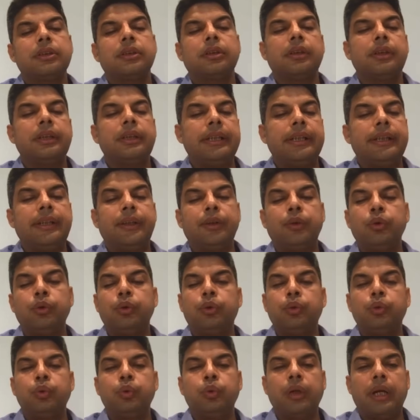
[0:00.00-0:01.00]
need to
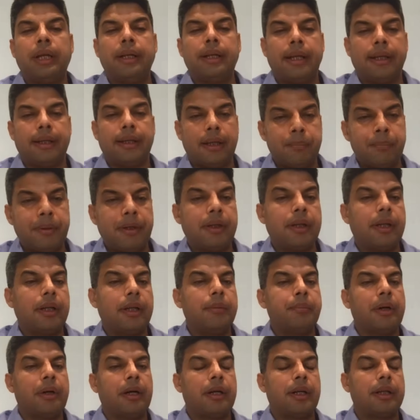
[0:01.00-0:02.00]
do an agreement. In
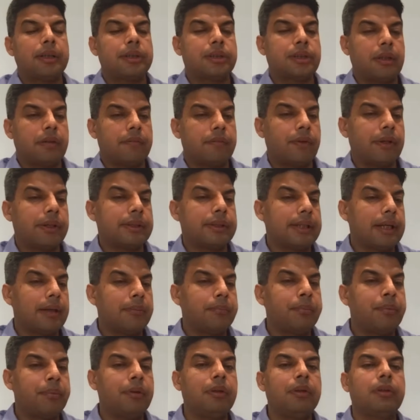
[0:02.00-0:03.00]
Maharashtra, for
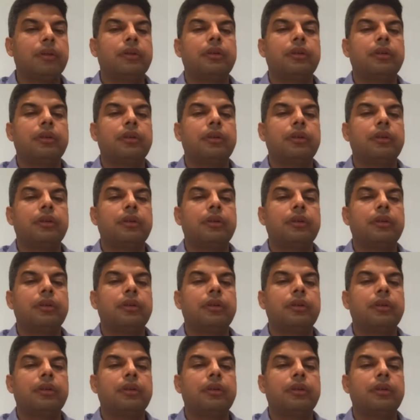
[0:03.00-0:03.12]
example,